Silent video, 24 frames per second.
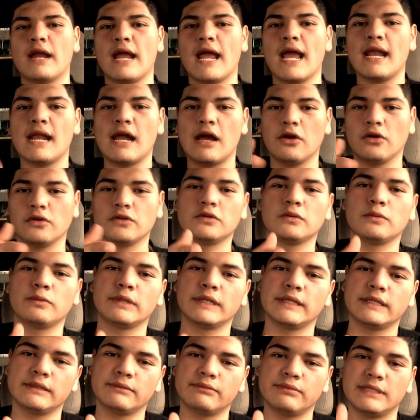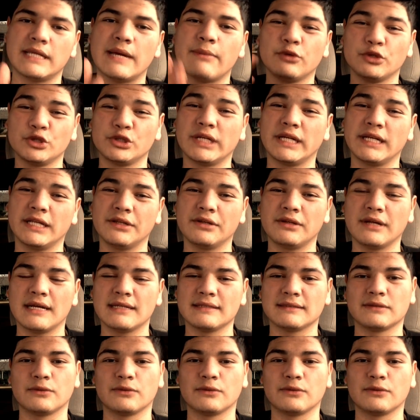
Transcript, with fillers: and I also will be demonstrating you guys